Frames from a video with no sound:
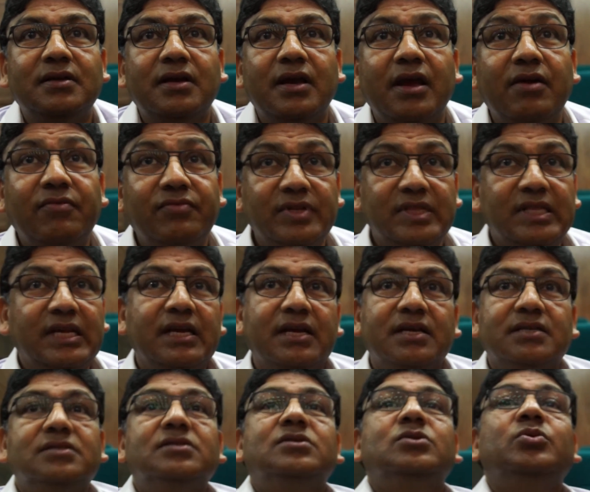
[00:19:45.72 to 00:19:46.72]
Everything
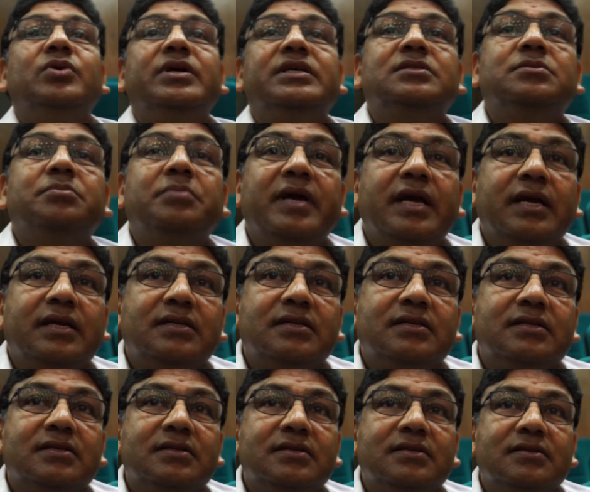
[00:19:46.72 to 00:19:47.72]
has two
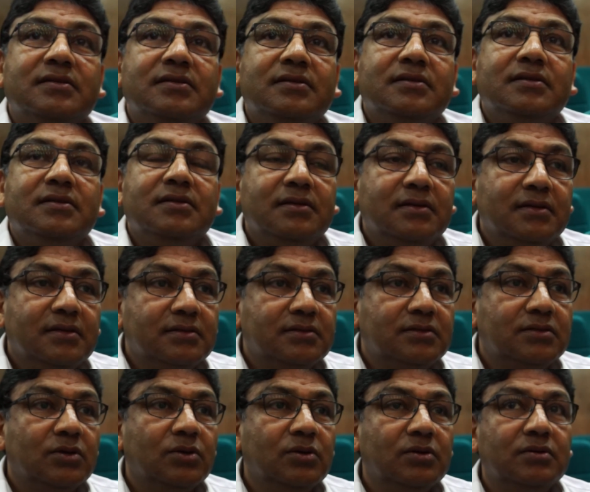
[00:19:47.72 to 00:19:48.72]
aspects.
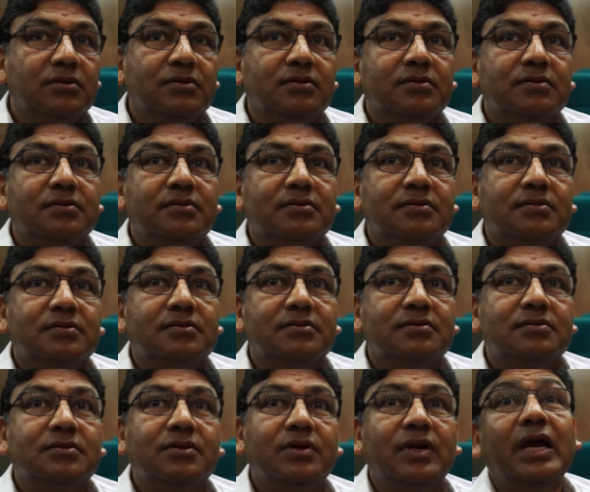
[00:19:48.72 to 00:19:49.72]
So
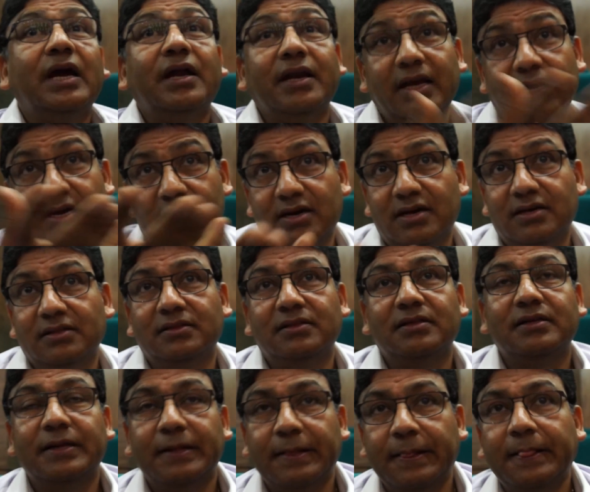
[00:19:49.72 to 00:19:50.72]
Anekant.